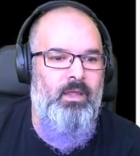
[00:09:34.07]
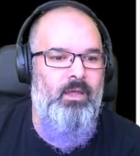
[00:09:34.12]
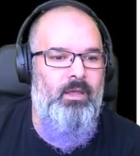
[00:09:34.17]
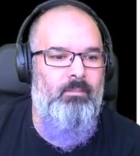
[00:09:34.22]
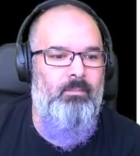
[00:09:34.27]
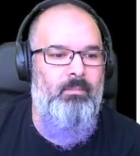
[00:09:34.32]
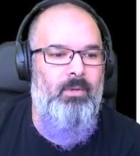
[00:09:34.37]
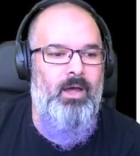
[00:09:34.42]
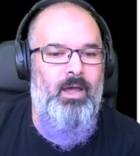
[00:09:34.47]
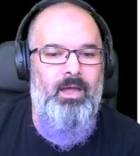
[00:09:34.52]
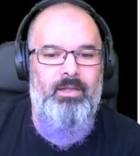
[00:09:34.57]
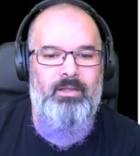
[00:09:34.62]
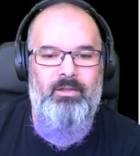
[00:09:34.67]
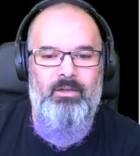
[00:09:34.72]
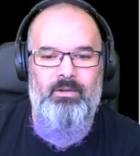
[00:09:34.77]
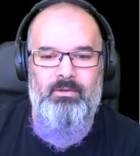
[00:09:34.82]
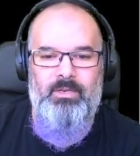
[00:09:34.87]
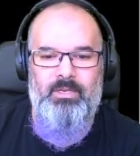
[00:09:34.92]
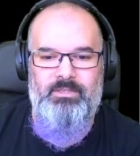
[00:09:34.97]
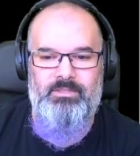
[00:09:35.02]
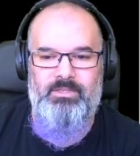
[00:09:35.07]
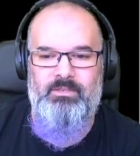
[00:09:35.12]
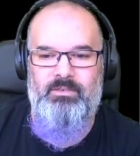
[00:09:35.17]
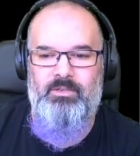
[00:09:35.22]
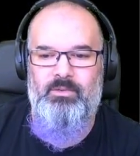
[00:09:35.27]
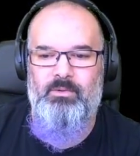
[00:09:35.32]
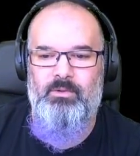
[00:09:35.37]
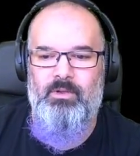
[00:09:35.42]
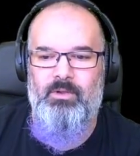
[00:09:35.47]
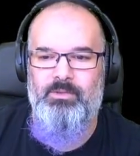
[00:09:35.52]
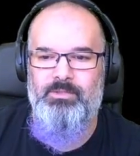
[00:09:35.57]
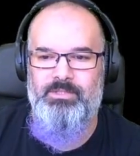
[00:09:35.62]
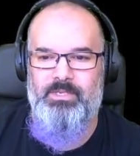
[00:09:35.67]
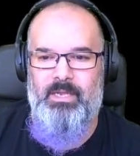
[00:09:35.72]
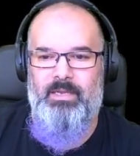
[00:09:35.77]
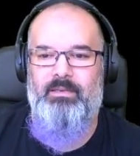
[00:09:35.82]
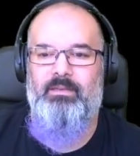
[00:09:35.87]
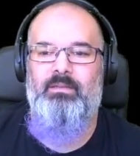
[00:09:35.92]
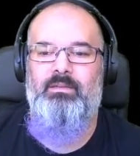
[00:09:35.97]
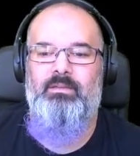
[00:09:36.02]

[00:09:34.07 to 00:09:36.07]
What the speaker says: my Code Engine Hugo site.